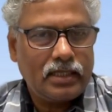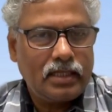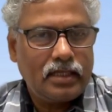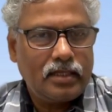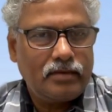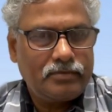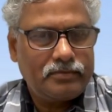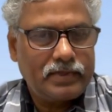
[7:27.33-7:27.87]

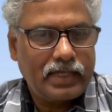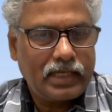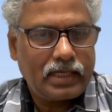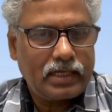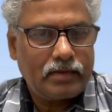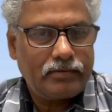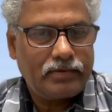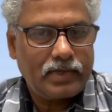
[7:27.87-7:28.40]
if they are
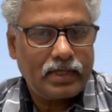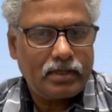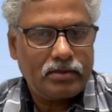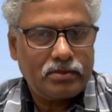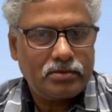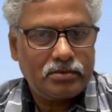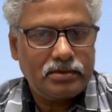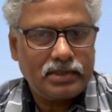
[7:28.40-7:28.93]
referring
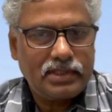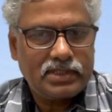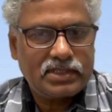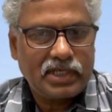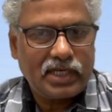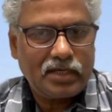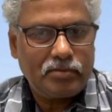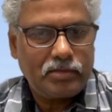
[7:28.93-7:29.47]
to these
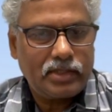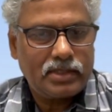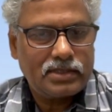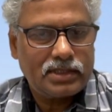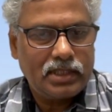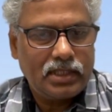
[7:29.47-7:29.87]
statements,